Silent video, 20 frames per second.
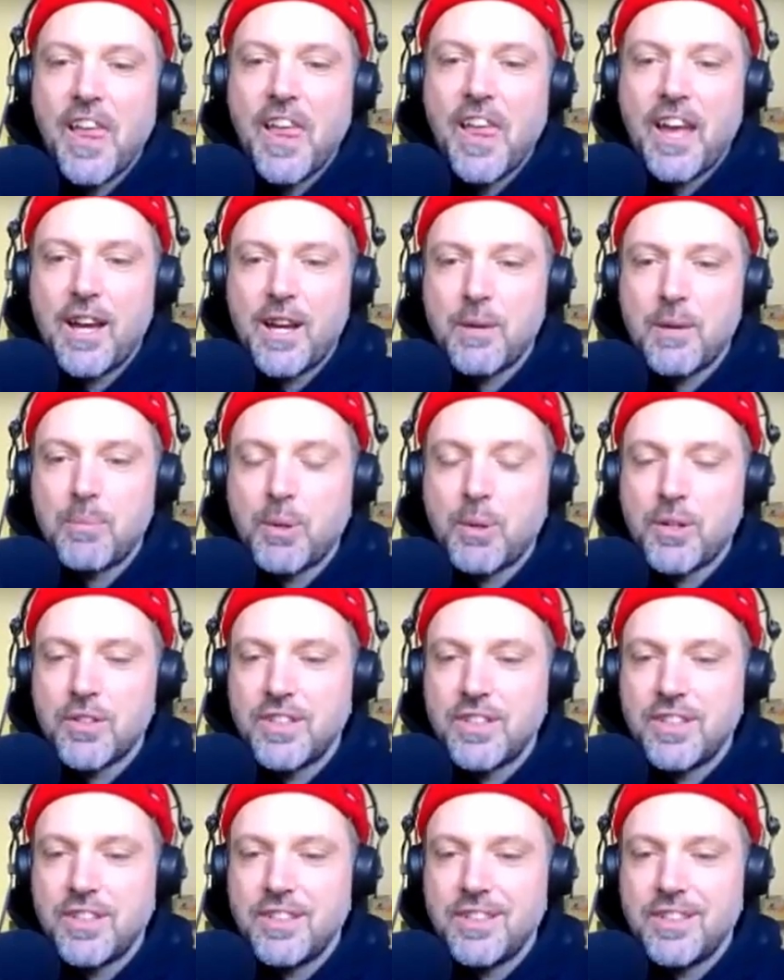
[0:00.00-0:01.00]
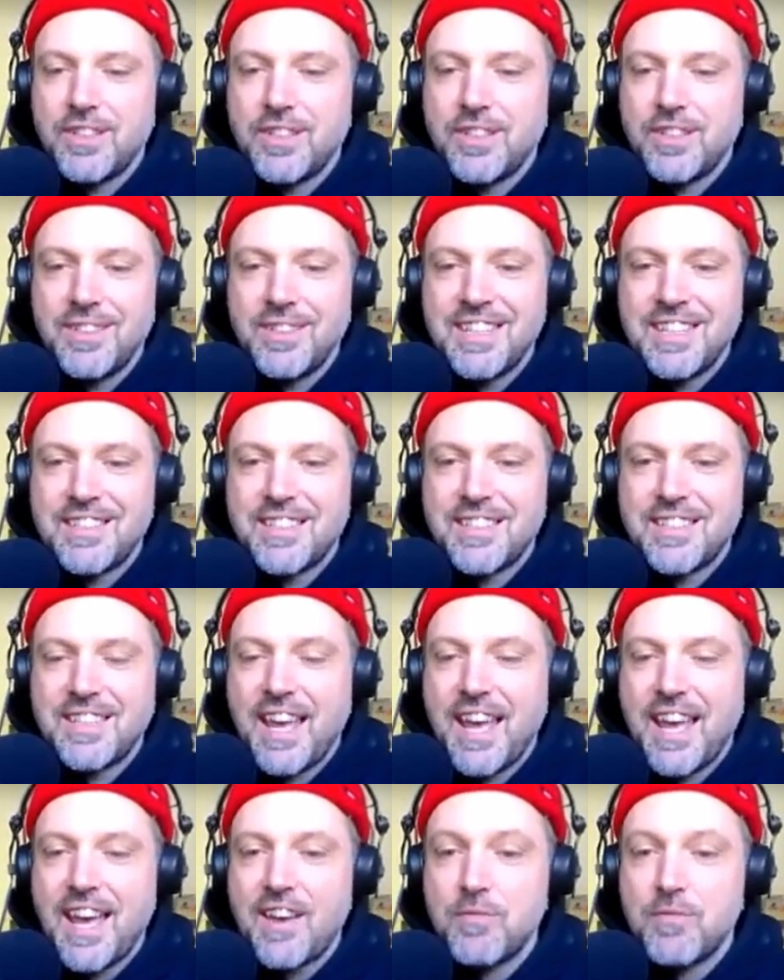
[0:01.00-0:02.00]
a person needs to
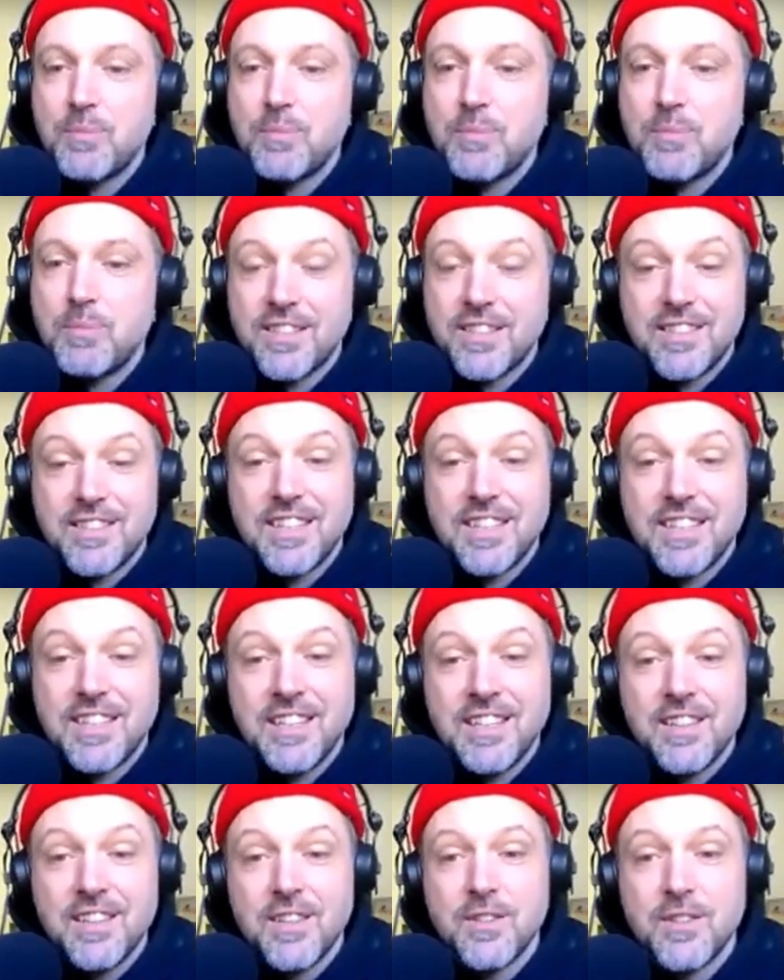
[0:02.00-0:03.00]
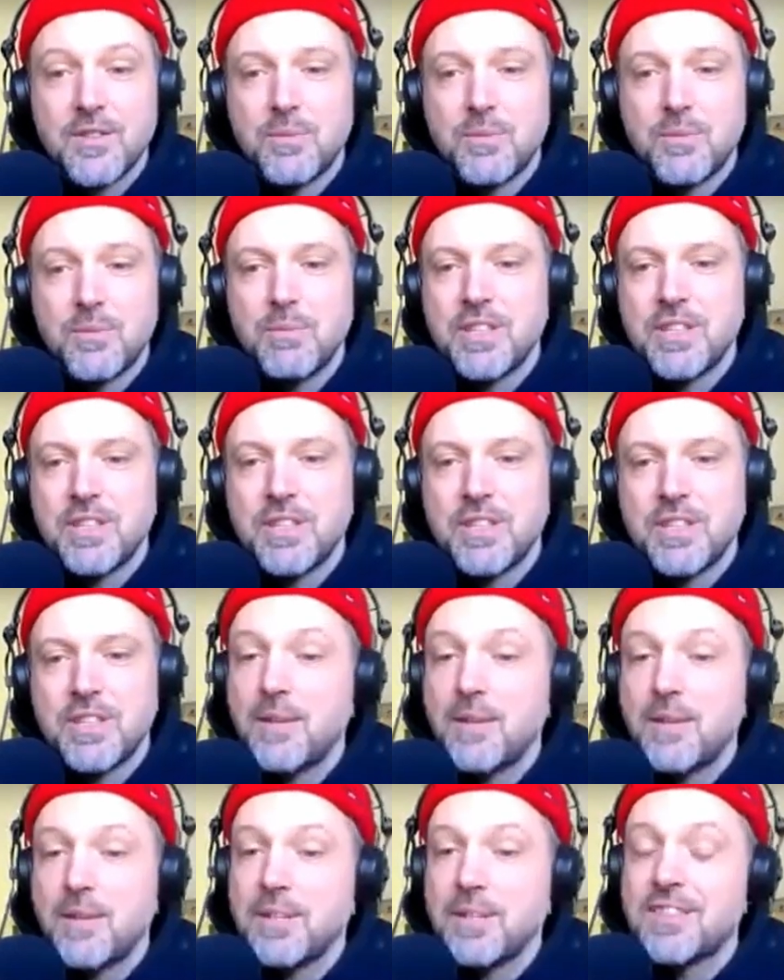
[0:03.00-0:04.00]
have, because it's in those
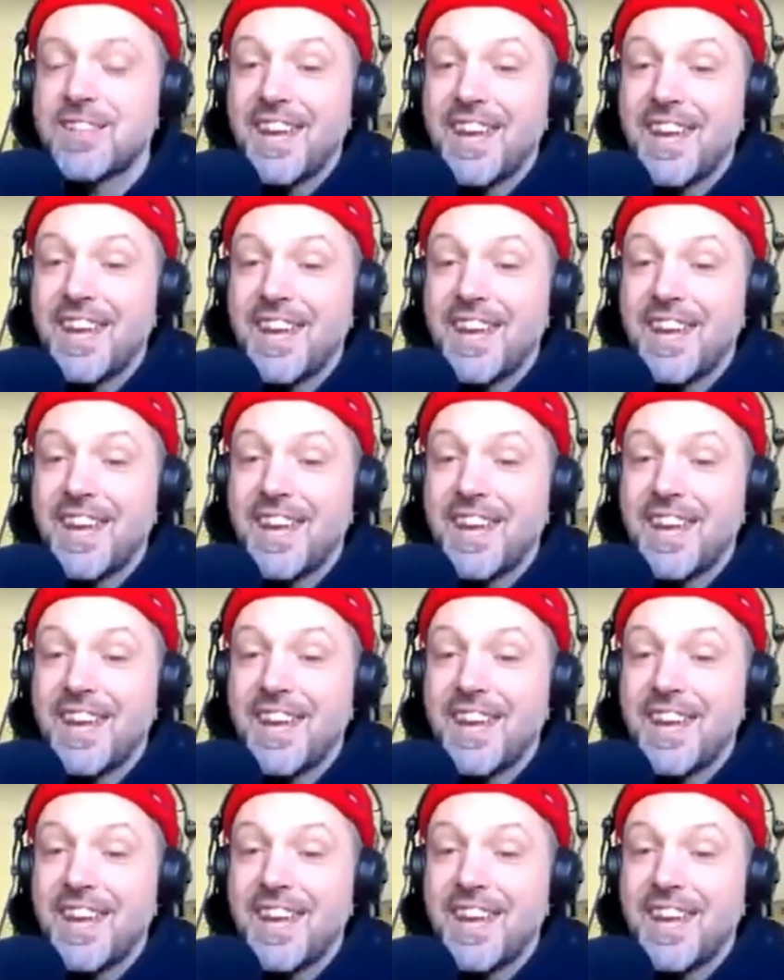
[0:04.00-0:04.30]
misalignments